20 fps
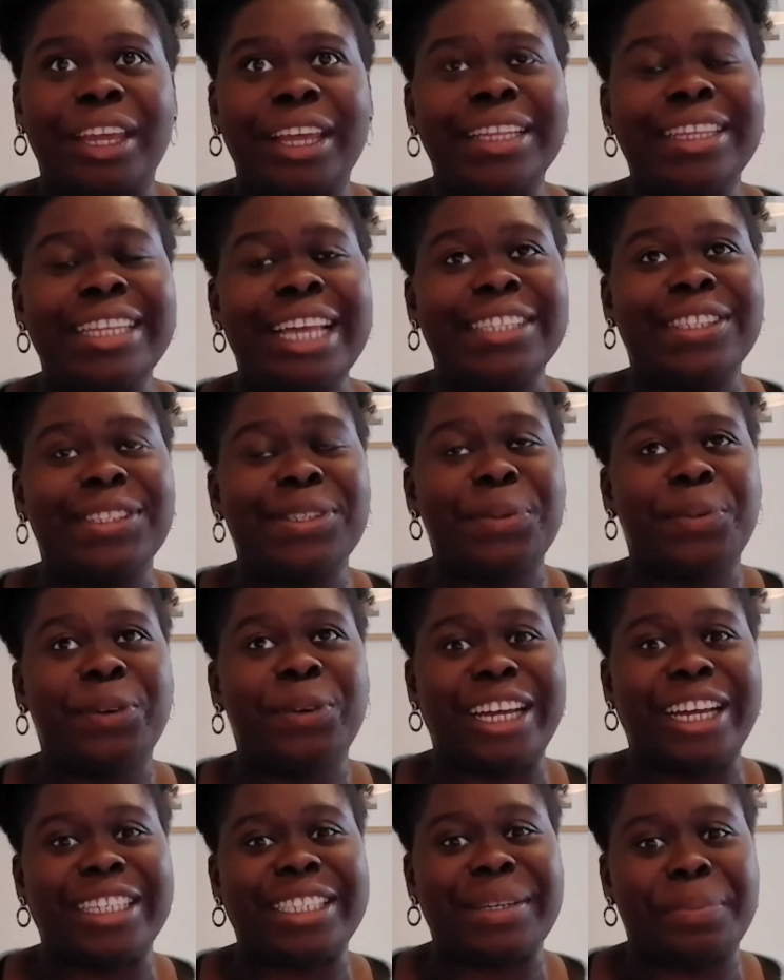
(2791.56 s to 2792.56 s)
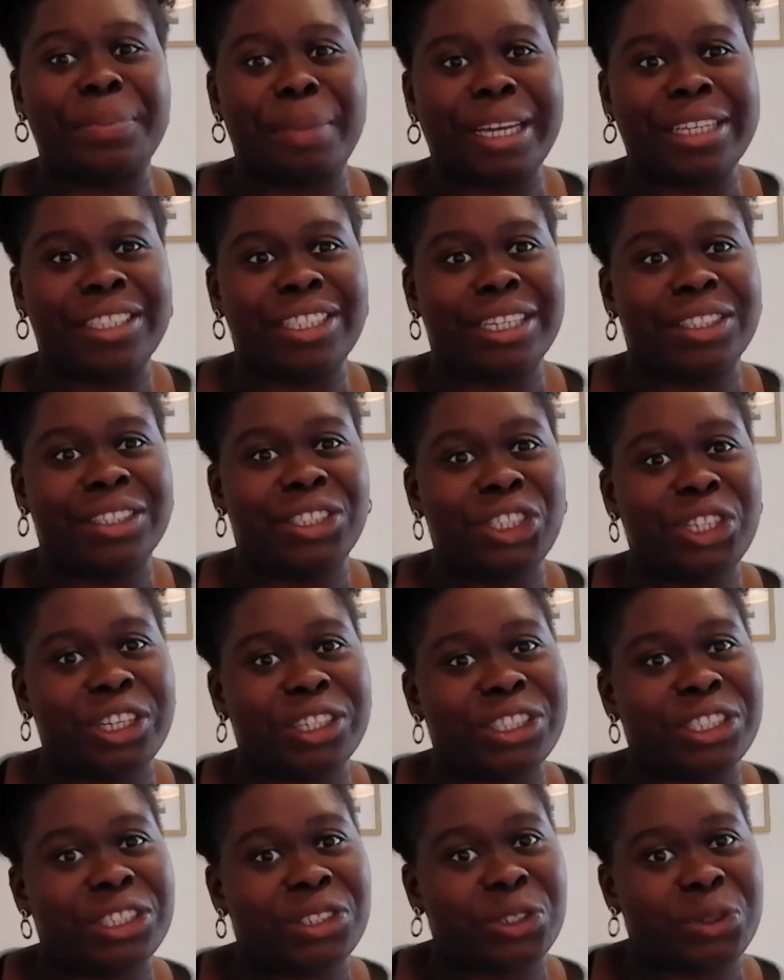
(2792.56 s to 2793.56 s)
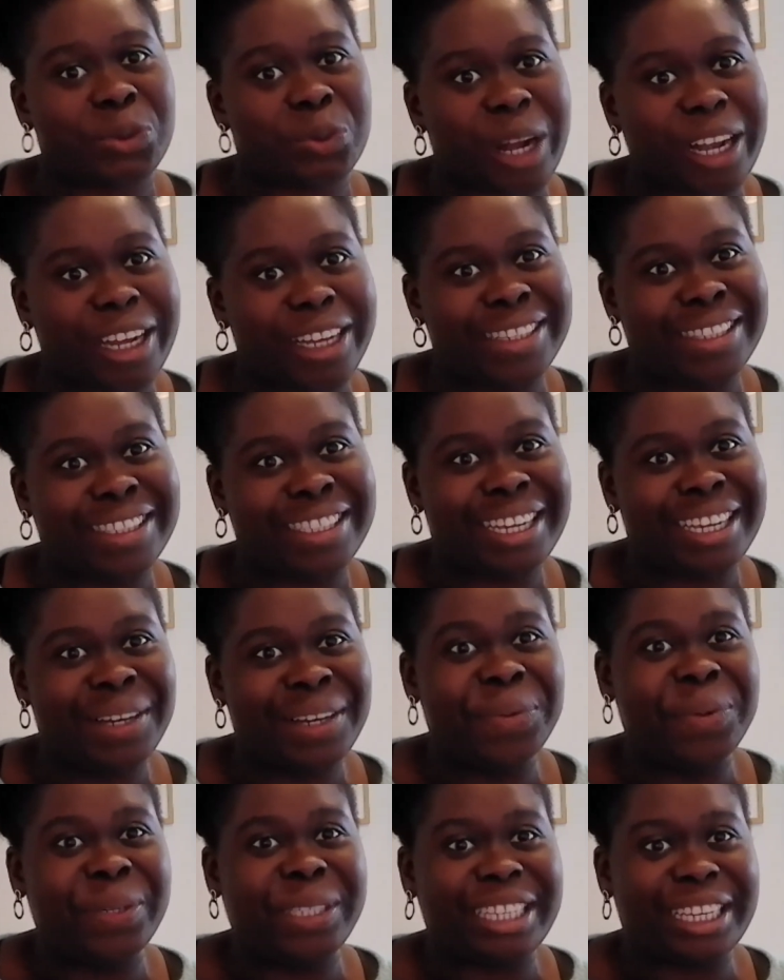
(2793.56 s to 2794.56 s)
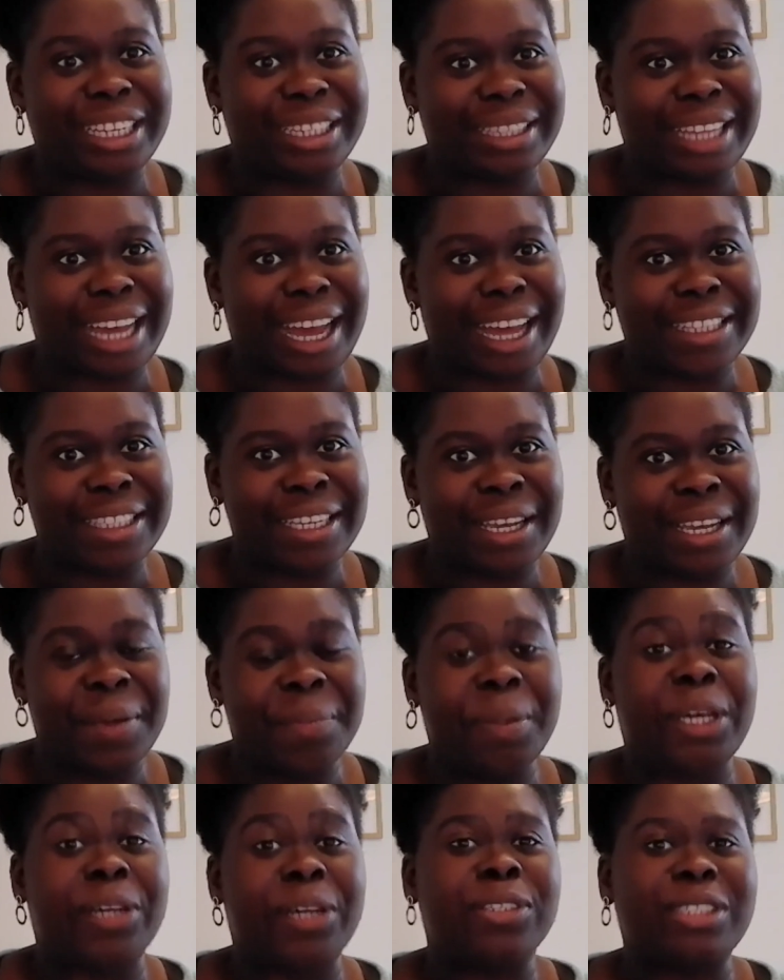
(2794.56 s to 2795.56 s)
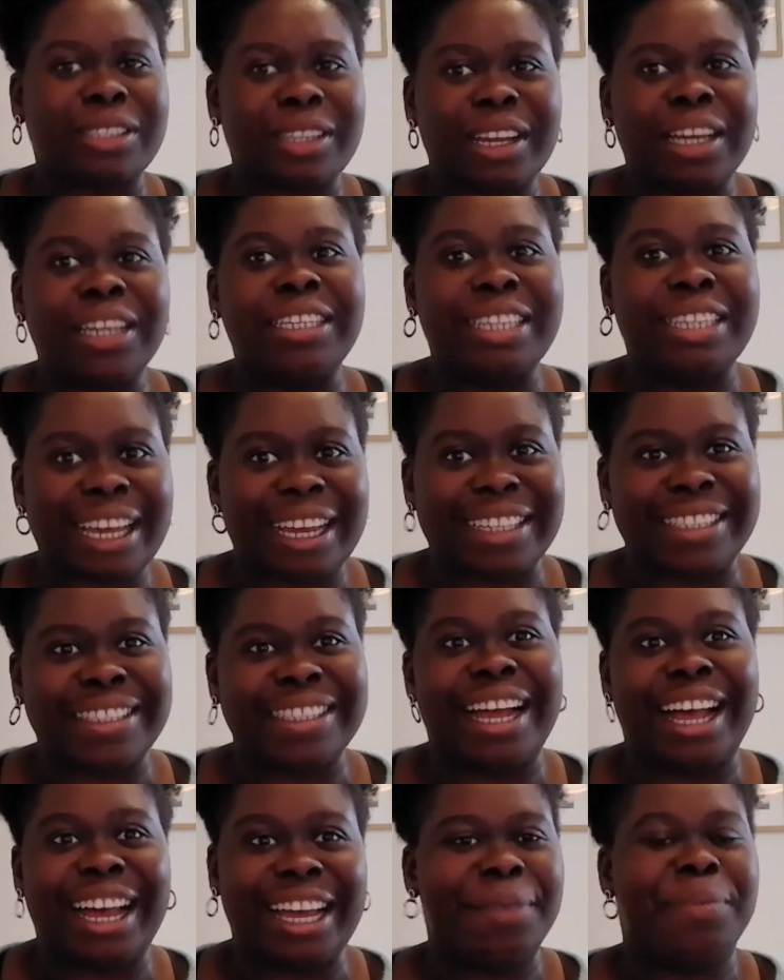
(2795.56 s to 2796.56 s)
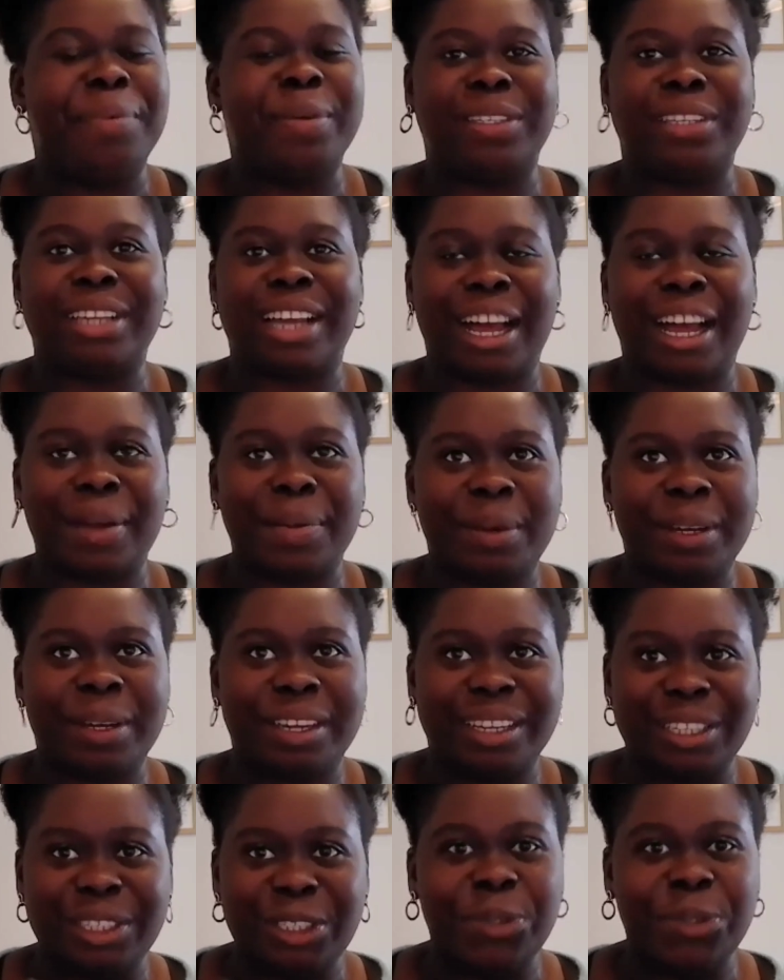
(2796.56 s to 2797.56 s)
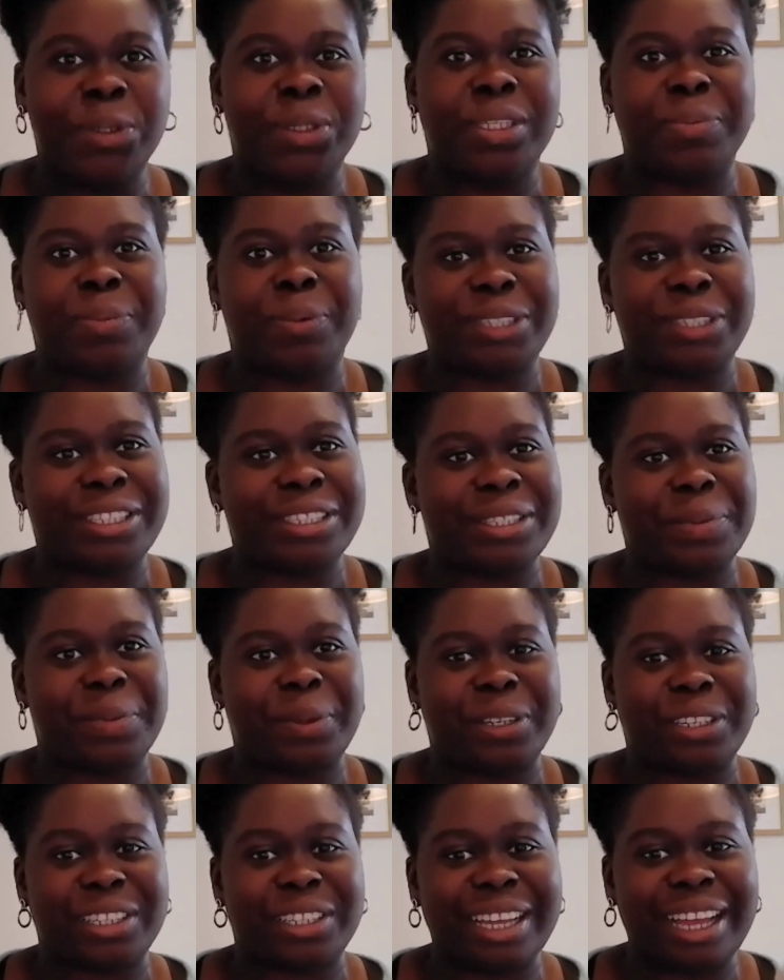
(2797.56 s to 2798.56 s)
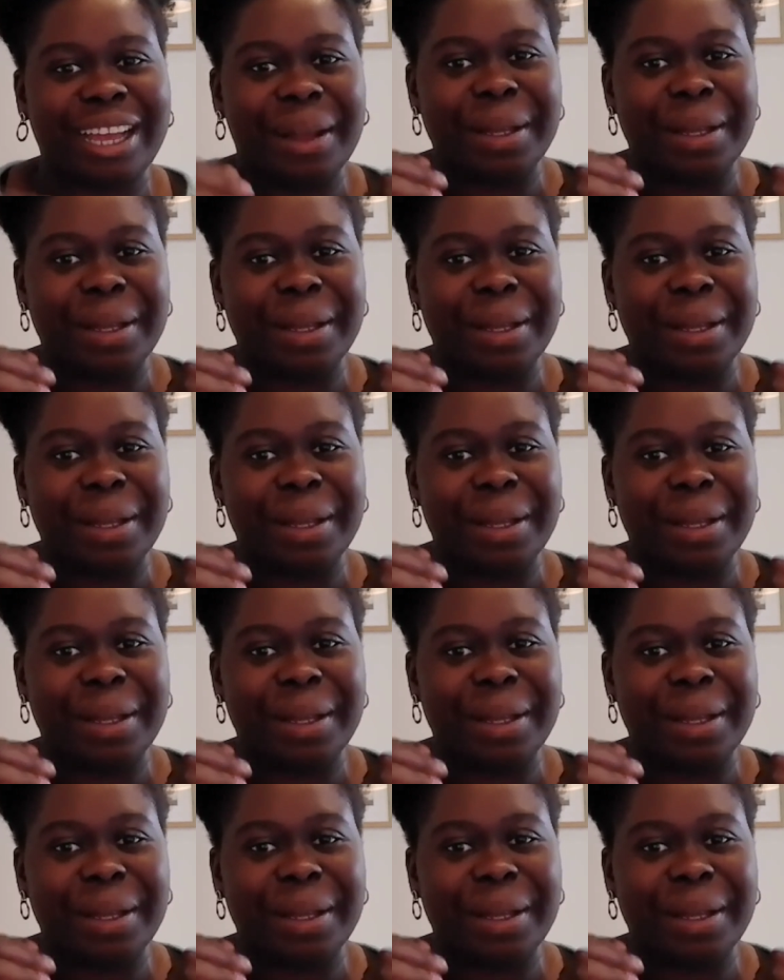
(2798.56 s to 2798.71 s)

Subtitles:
that someone actually mentioned children's rights within that, because yes, I'm a youth participation